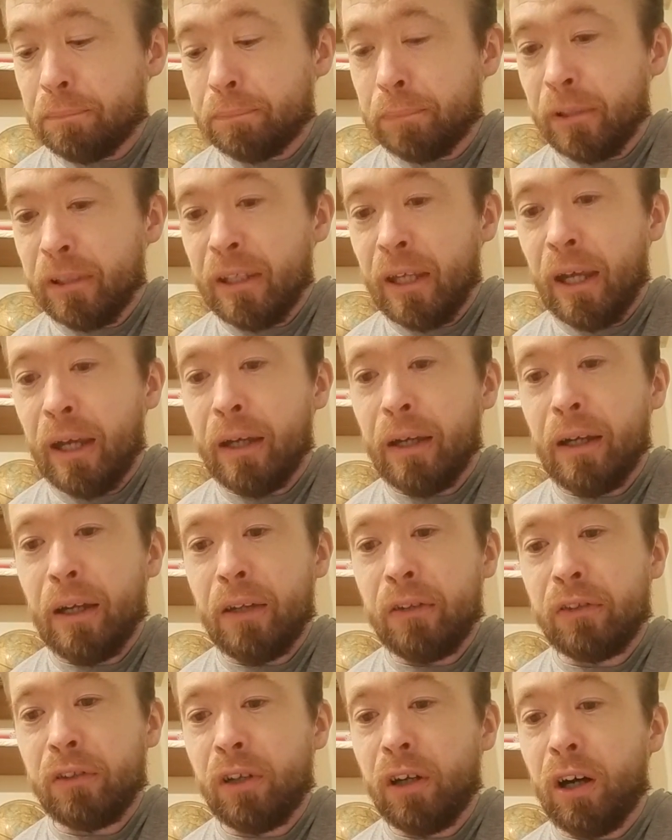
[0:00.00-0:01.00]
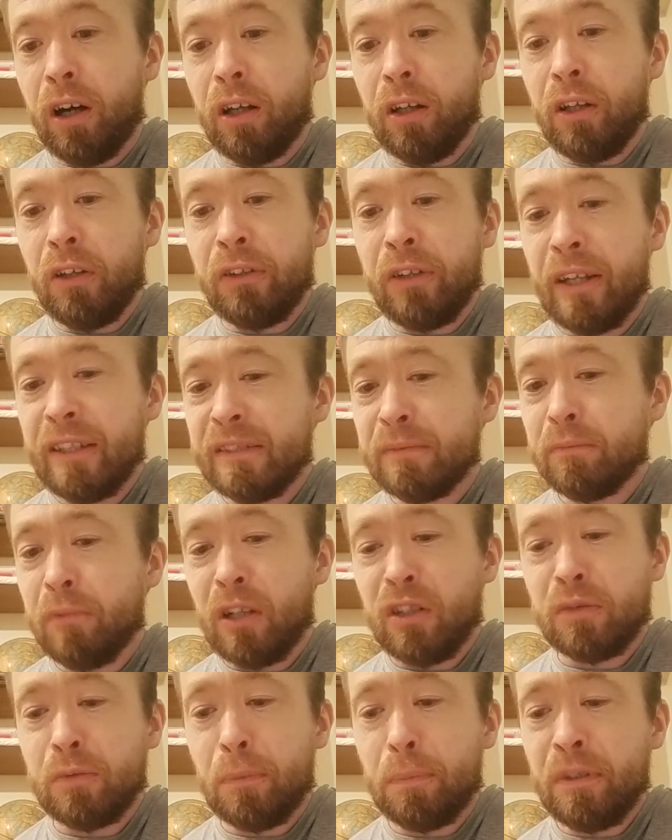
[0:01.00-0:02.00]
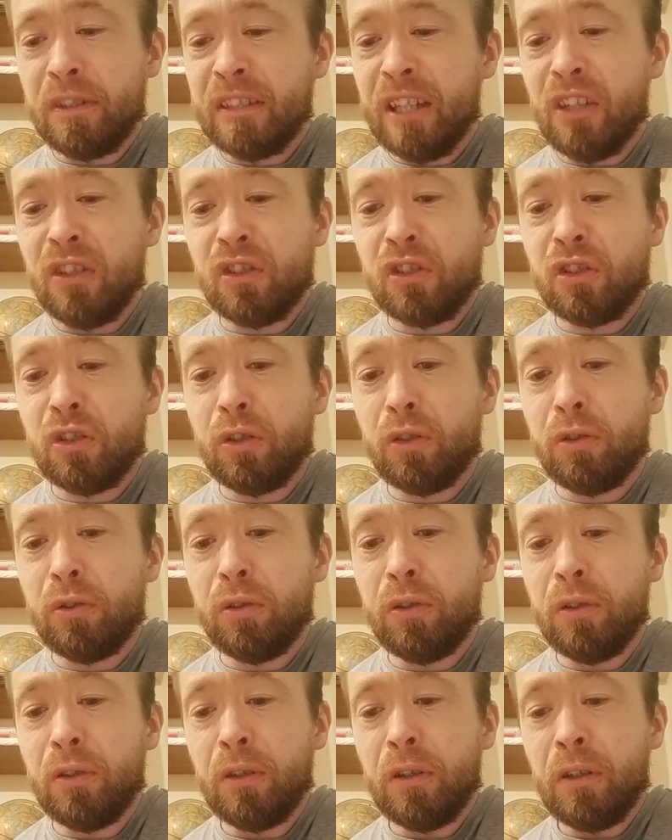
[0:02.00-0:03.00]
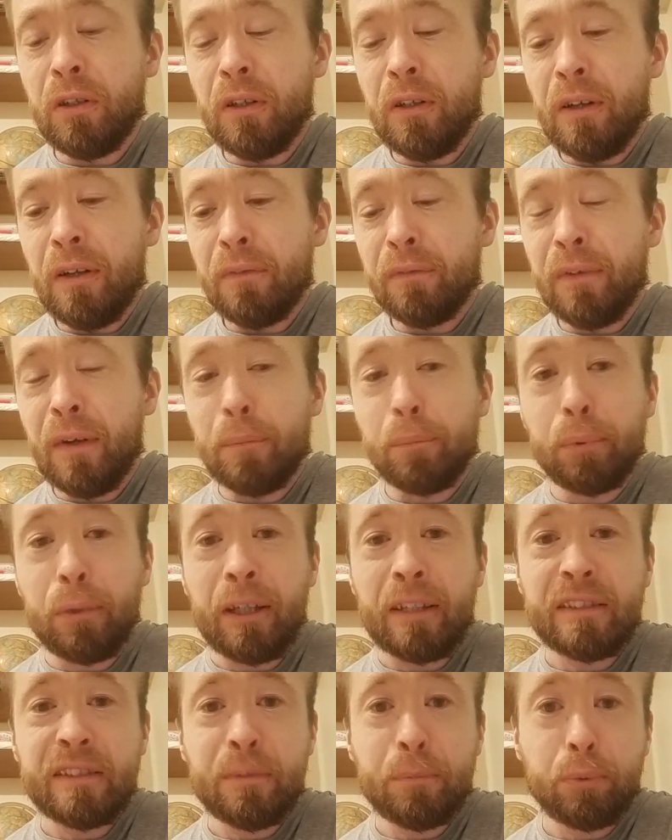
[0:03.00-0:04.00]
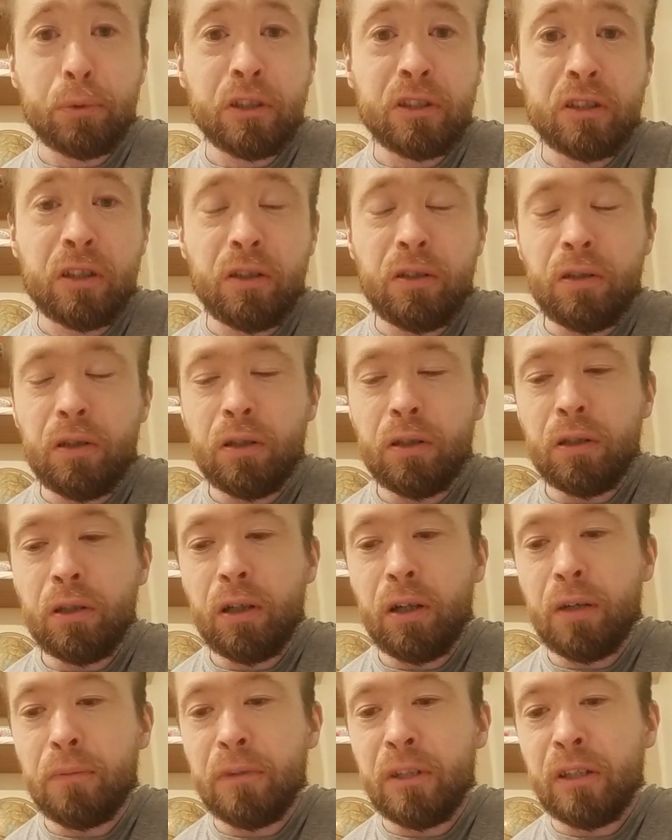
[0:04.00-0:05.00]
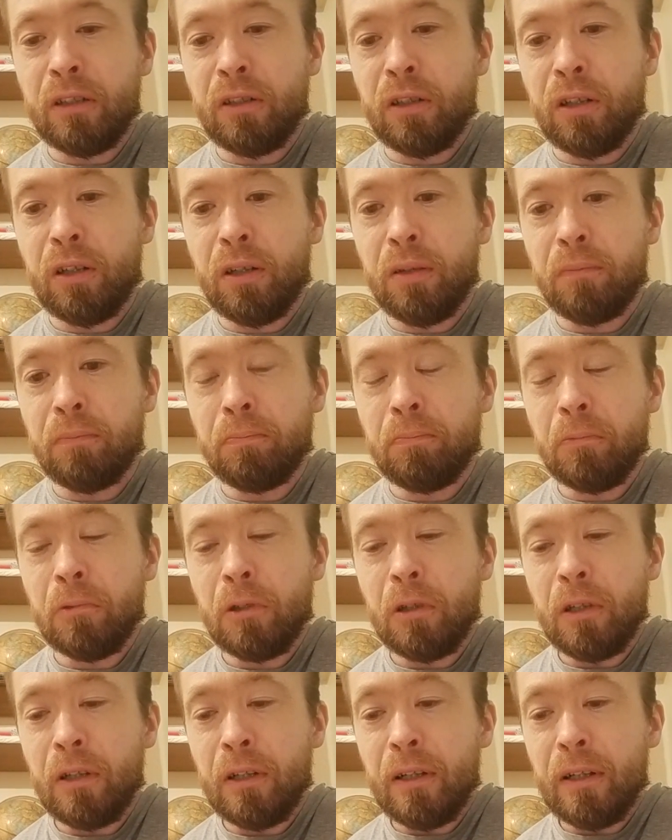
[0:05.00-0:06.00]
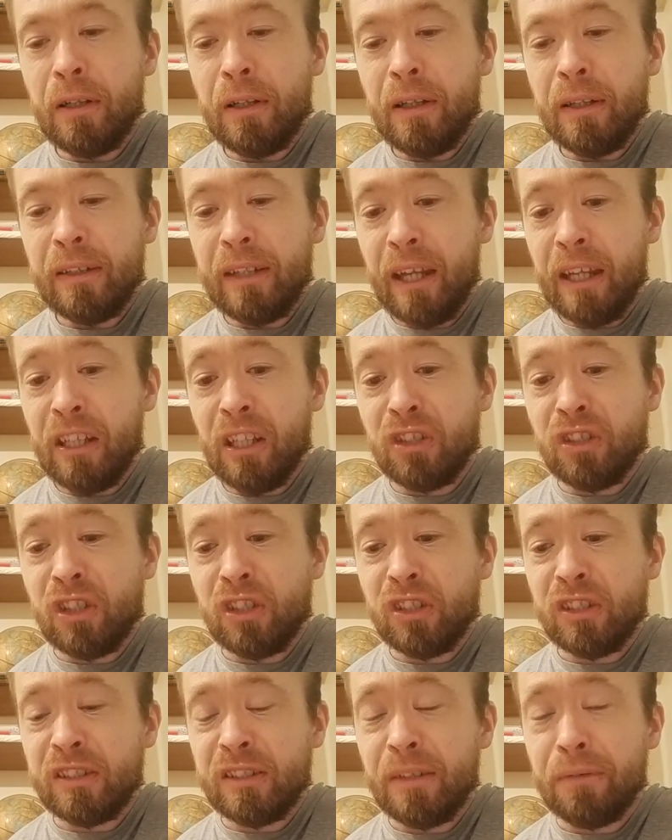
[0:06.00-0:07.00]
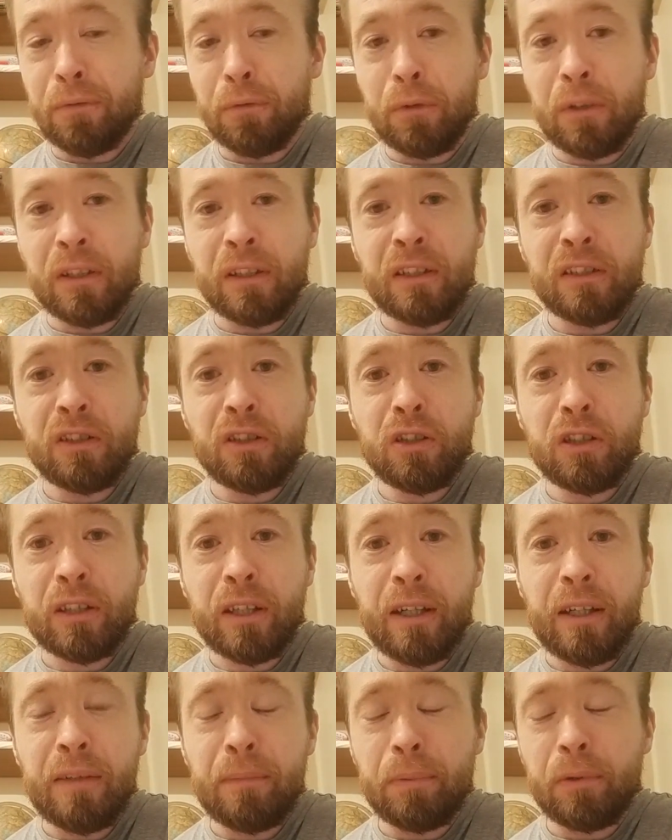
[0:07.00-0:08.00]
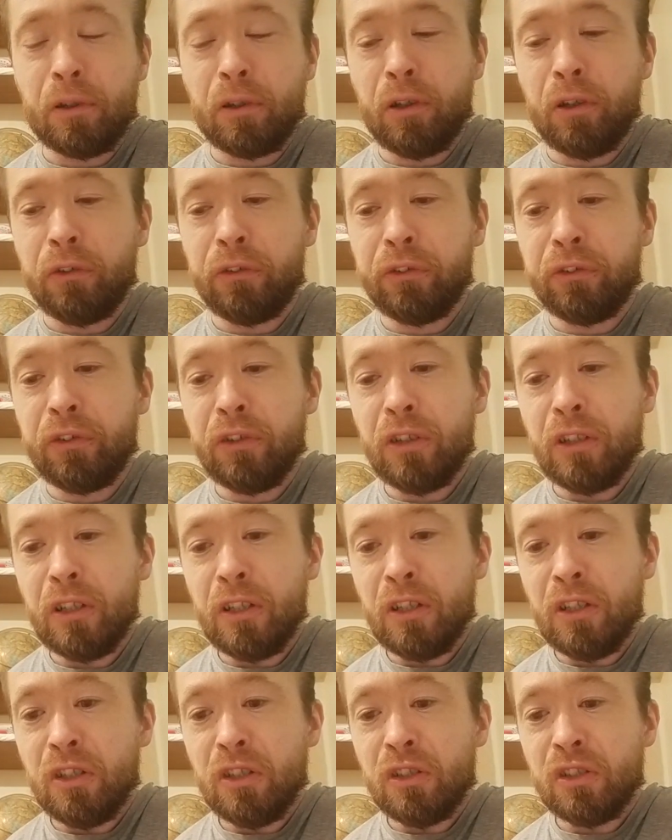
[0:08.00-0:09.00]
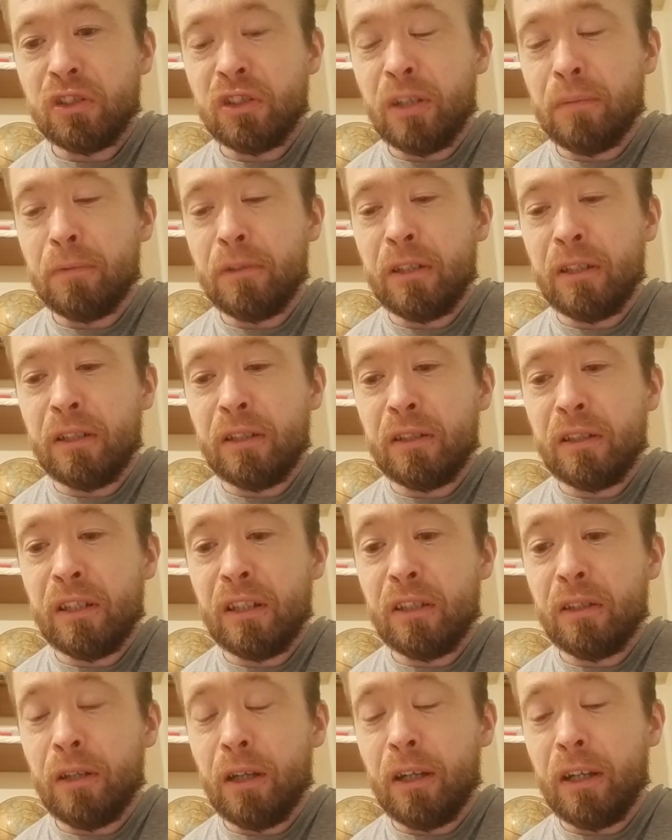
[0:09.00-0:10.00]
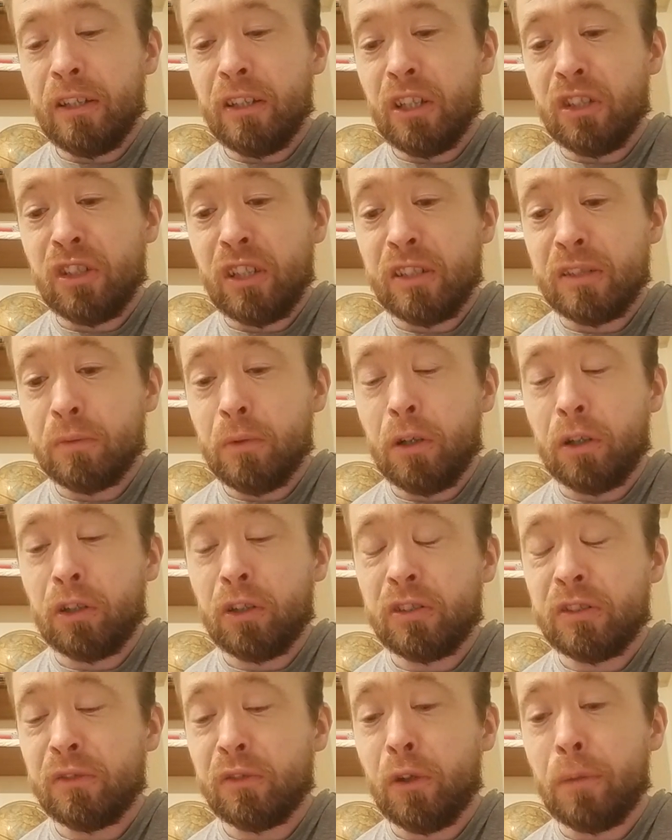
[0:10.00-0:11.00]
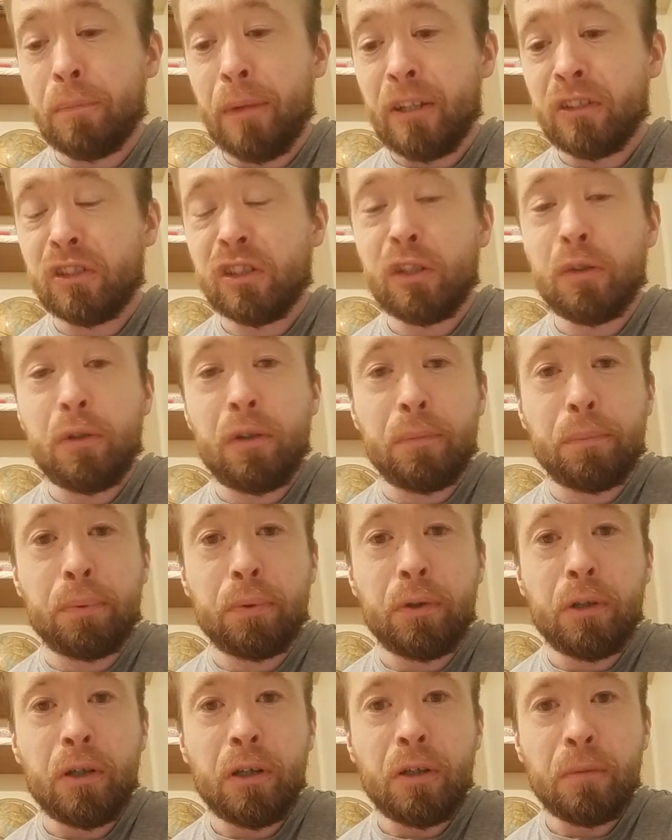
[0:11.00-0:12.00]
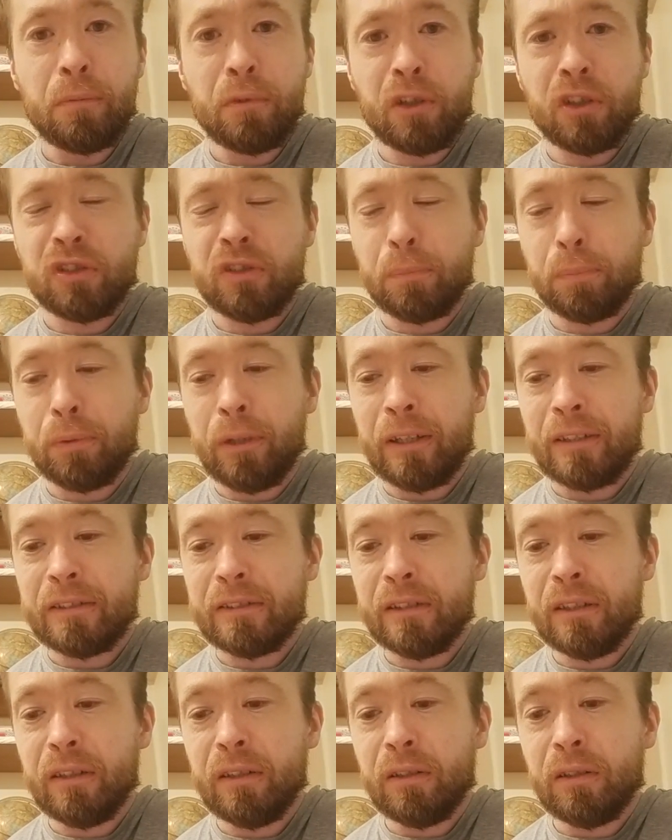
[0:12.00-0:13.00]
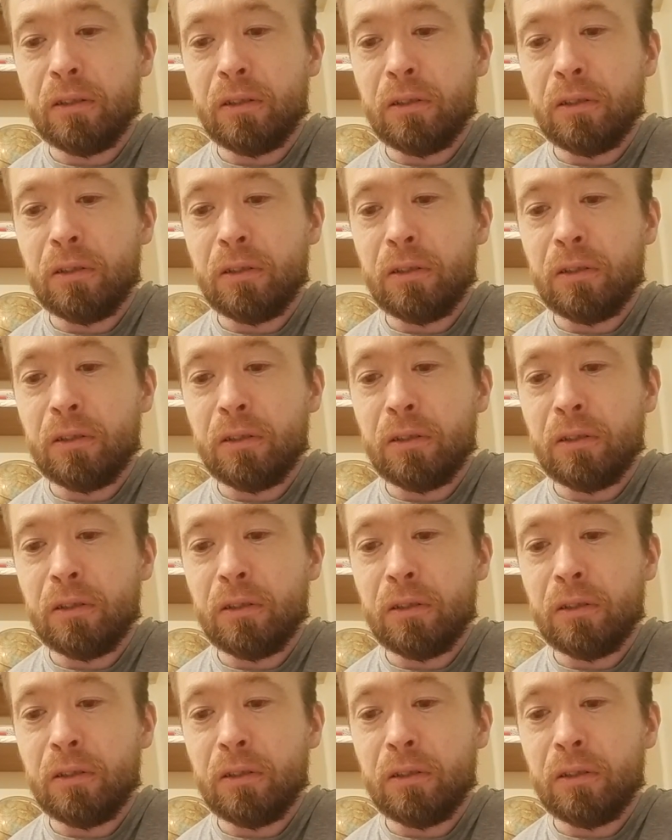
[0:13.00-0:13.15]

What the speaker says: but yeah, and Ireland has much more potential than Brexit Britain. I mean, the NHS is suffering in the UK because so many NHS workers have gone back to Europe because of Brexit.